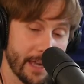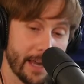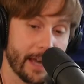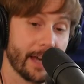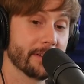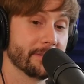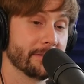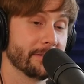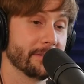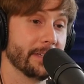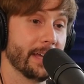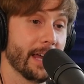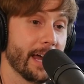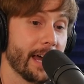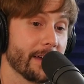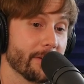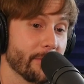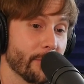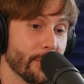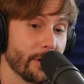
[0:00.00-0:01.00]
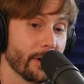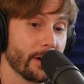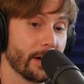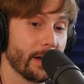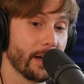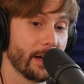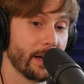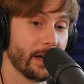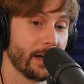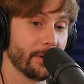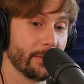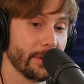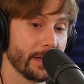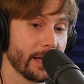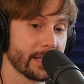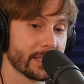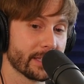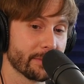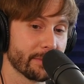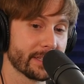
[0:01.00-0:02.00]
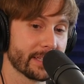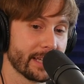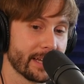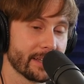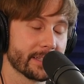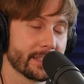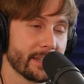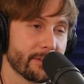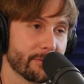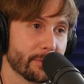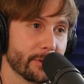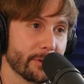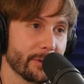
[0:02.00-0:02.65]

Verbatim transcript: Yeah, yeah. We're uh, we got some exciting stuff